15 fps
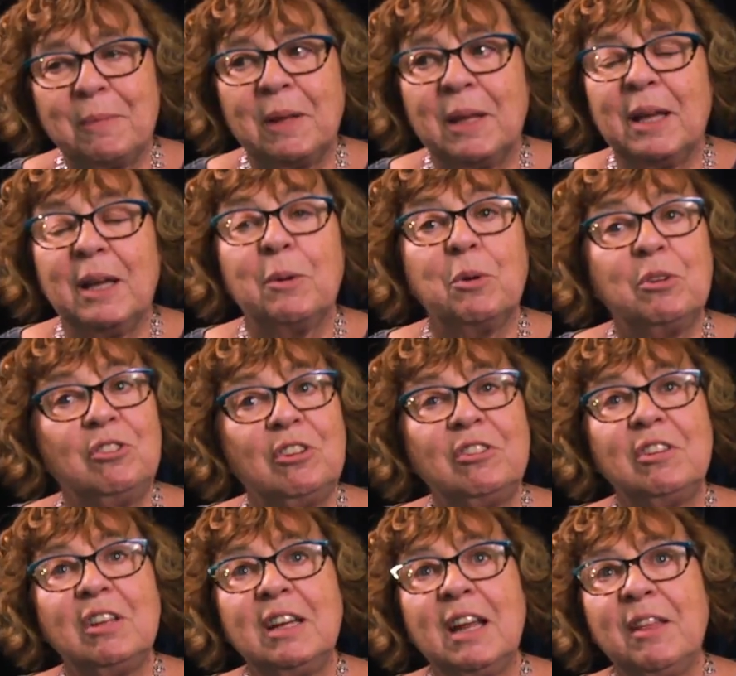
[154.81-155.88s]
It was
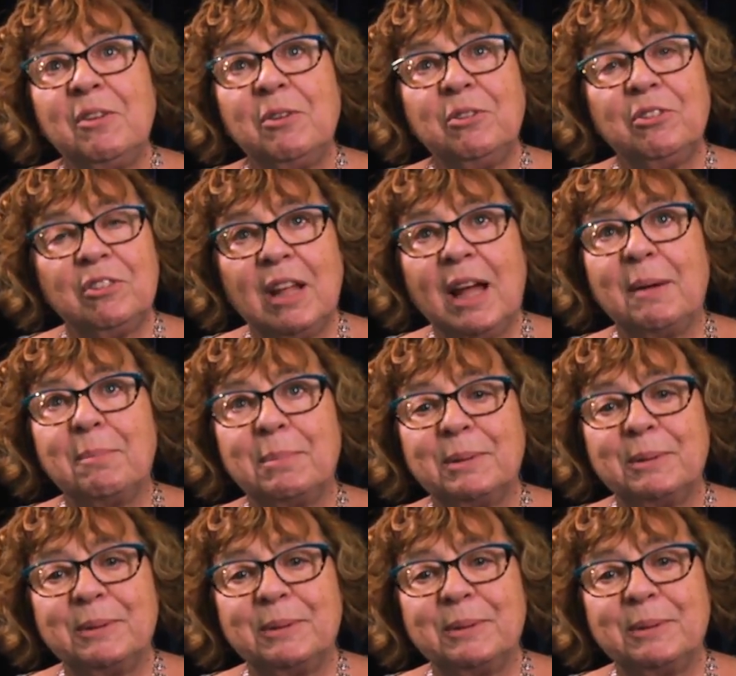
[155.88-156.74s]
just another step